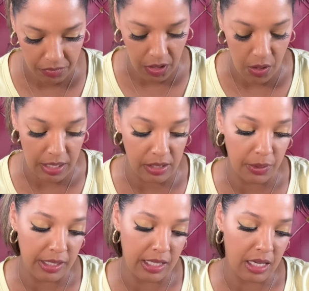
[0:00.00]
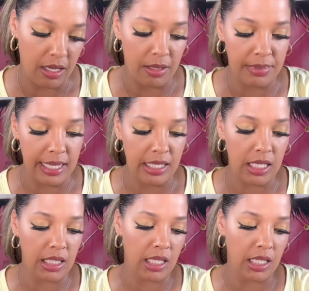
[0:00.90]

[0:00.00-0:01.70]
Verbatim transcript: All right, so again, I am taking the